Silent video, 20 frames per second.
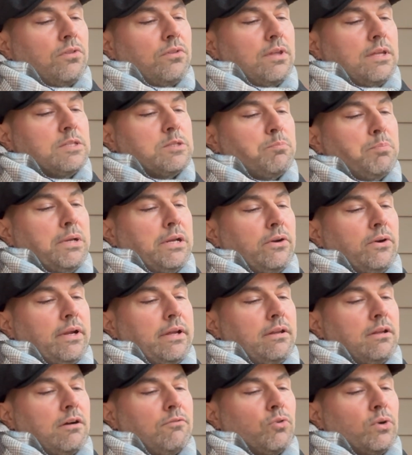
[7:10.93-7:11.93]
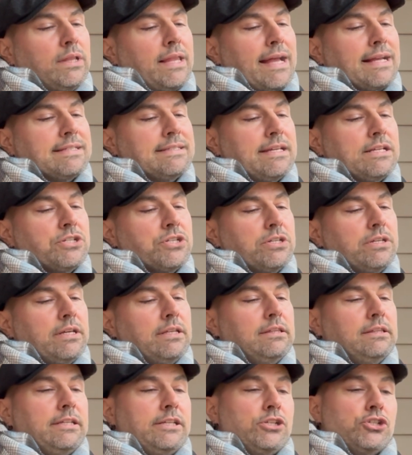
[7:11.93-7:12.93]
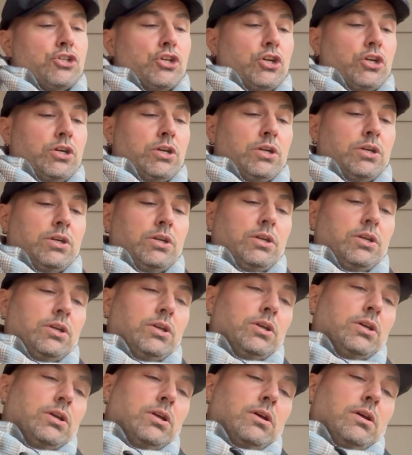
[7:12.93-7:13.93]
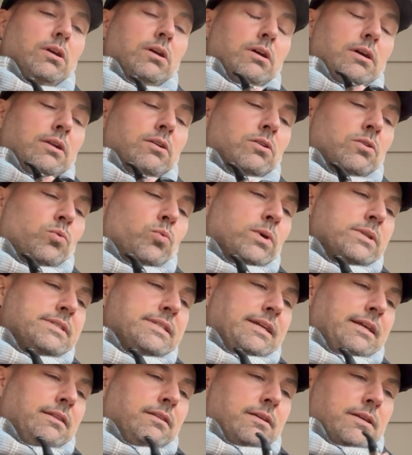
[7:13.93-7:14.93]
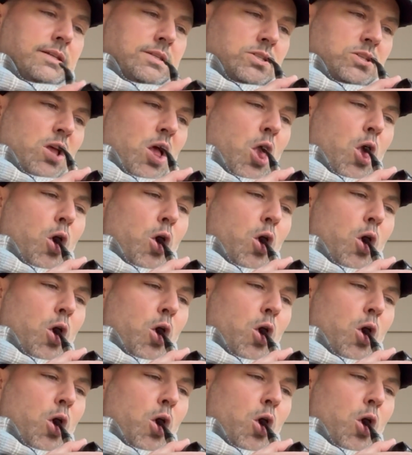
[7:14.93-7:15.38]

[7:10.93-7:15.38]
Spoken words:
its period of relaxation and leisure. I don't know what's in this.